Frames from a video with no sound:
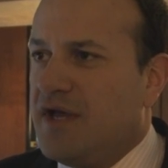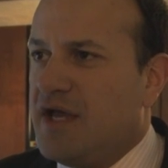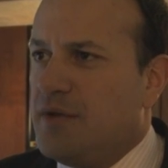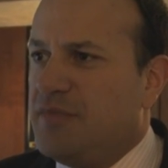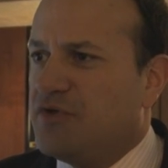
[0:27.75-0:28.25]

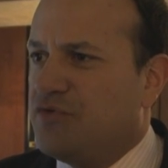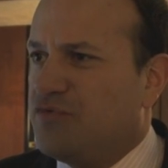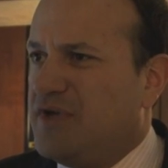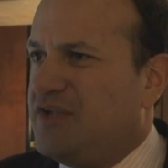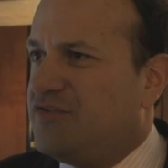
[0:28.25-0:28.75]
uh,
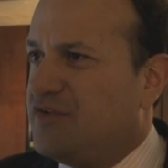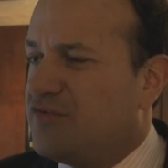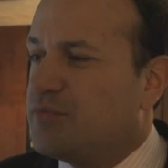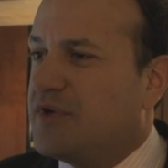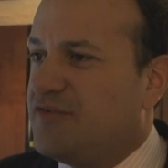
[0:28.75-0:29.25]
because really,
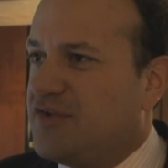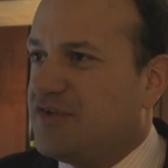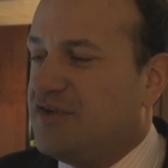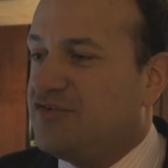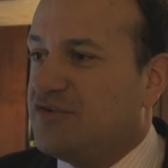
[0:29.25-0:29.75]
since
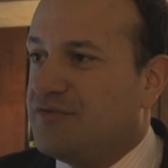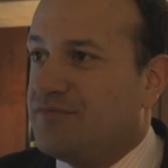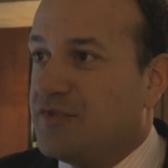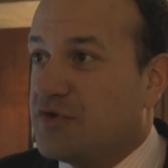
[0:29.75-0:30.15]
privatisation,